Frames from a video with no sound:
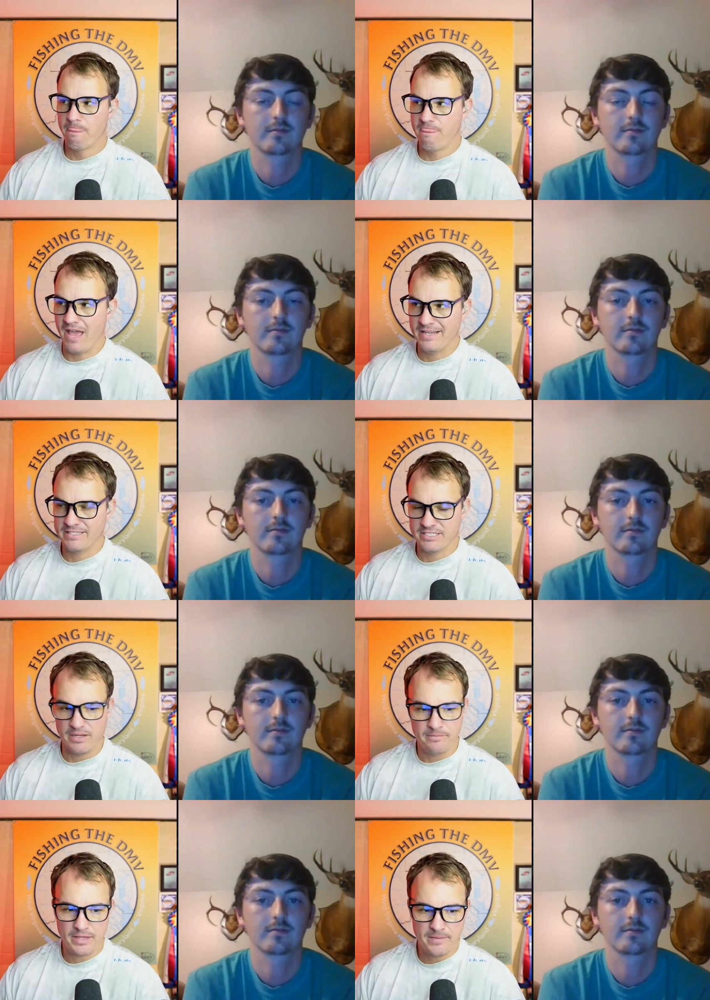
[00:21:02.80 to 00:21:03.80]
Speaker 1: That
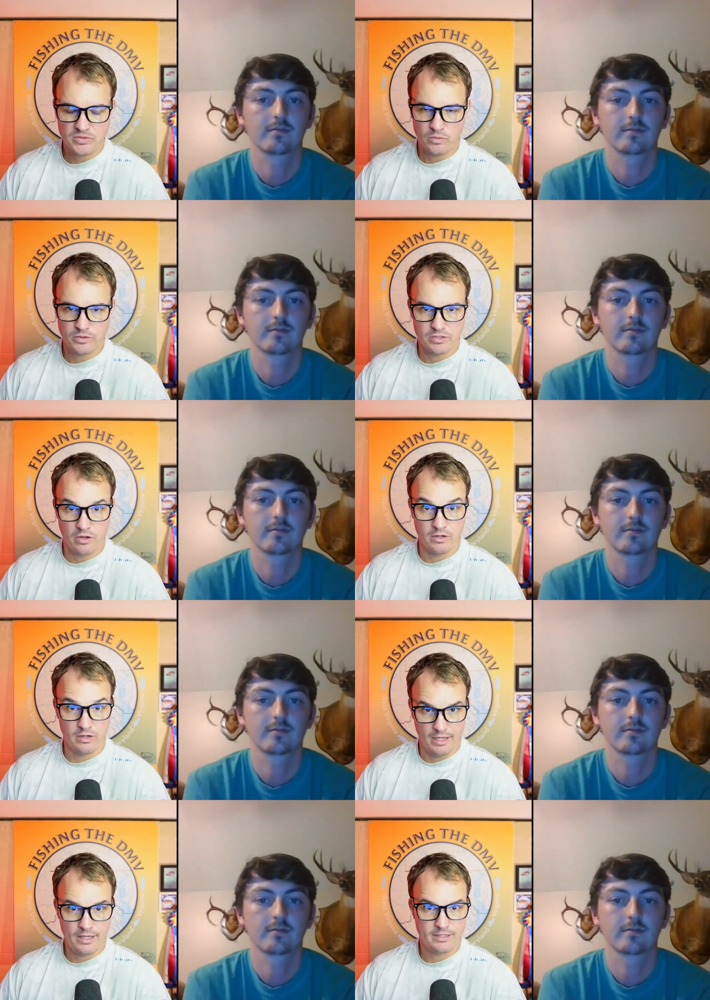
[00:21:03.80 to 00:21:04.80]
sometimes works
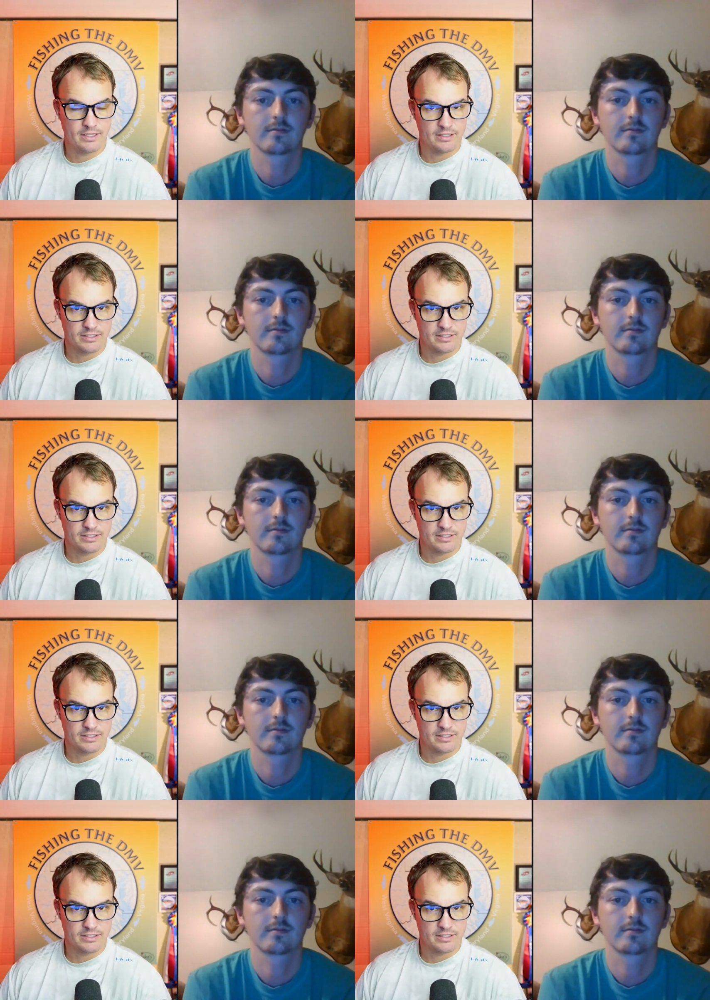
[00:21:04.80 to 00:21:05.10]
on lakes like a